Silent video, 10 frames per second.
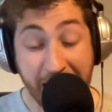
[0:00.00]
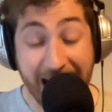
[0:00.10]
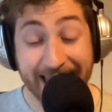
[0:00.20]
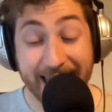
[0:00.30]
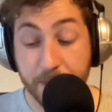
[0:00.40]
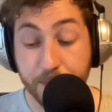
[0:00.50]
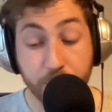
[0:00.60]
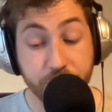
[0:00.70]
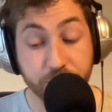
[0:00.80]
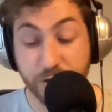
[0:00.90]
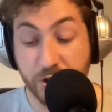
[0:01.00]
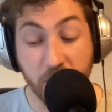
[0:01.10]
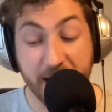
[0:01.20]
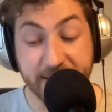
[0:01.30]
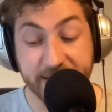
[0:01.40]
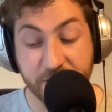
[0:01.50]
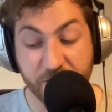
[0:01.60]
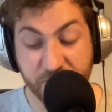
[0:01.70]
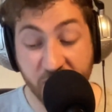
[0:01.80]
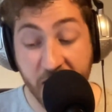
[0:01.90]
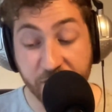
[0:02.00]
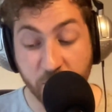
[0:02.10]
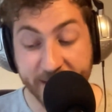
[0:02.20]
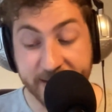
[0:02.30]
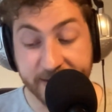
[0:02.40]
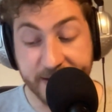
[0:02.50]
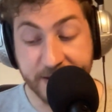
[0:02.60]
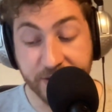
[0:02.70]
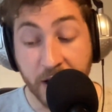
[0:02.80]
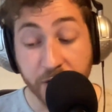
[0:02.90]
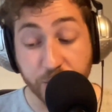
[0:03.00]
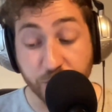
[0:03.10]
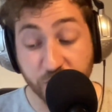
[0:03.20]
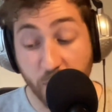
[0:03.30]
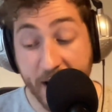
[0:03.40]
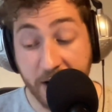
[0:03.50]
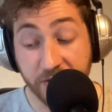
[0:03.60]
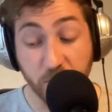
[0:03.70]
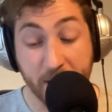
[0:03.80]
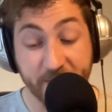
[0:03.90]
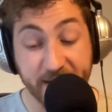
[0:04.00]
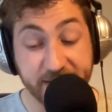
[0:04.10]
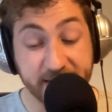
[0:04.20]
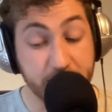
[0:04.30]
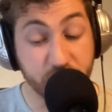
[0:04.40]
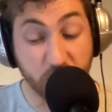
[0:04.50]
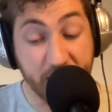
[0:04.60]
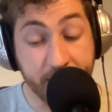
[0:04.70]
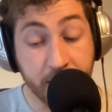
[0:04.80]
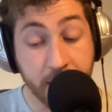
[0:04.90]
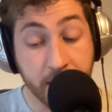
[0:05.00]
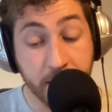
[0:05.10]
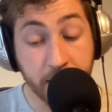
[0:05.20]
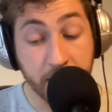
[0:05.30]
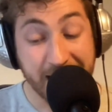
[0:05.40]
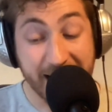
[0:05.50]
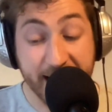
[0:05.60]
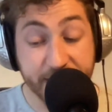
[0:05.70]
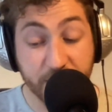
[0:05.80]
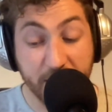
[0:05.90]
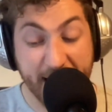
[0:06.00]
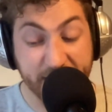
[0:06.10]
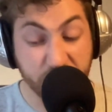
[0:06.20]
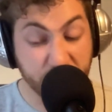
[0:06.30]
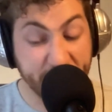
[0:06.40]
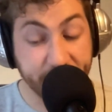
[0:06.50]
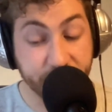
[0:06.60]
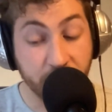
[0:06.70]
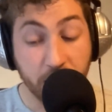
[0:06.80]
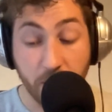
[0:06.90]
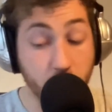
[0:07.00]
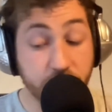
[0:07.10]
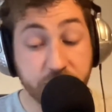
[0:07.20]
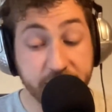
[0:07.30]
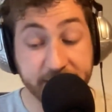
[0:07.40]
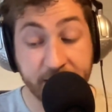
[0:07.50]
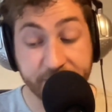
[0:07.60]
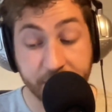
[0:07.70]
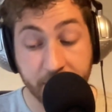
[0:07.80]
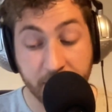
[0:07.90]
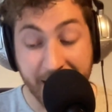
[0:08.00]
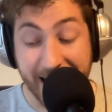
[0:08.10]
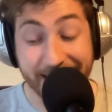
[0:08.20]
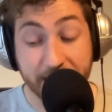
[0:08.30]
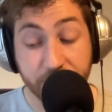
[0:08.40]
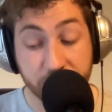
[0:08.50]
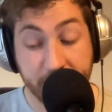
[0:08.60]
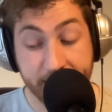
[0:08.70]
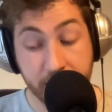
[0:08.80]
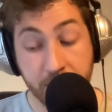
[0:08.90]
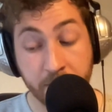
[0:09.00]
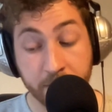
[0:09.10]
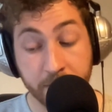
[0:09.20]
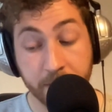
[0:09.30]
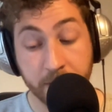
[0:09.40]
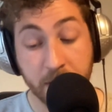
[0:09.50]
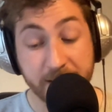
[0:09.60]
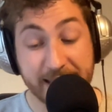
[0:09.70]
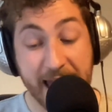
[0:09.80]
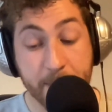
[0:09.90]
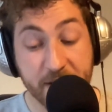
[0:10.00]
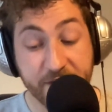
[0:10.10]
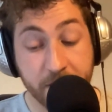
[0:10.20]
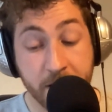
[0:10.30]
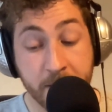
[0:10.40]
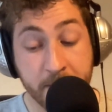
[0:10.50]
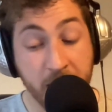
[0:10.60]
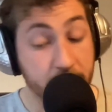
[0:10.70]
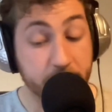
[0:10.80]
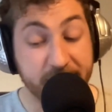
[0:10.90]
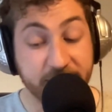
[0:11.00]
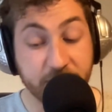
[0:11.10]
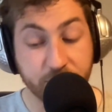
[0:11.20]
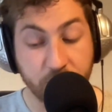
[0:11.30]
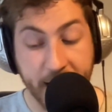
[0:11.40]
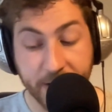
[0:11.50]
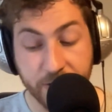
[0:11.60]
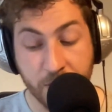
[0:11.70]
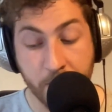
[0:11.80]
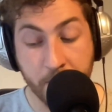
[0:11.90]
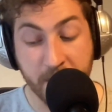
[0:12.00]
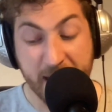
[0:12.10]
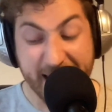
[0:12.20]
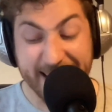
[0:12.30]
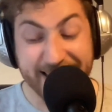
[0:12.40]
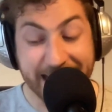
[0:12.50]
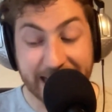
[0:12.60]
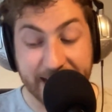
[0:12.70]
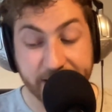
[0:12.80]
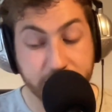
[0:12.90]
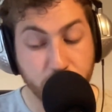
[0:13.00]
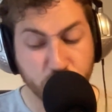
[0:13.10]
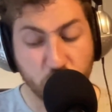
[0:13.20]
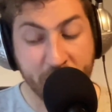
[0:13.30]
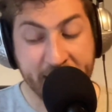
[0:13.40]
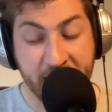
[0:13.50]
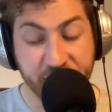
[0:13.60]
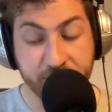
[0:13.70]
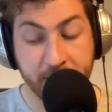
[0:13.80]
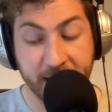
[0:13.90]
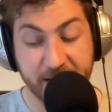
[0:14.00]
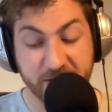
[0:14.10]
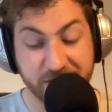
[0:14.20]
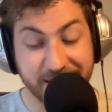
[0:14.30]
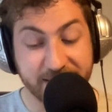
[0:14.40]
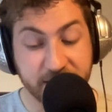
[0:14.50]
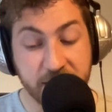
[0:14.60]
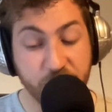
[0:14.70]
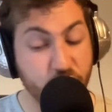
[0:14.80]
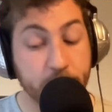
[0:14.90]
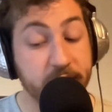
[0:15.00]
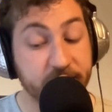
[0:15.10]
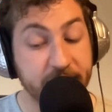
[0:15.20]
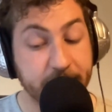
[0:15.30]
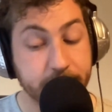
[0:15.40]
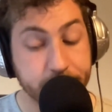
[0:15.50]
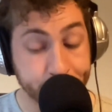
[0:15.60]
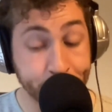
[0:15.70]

I can produce no less than 5 witnesses to swear to having seen them together, either at 6 or just after. And as you may know, the Abbey Farm, Mrs. Rakes' home, is at least 2.5 miles distant from the village.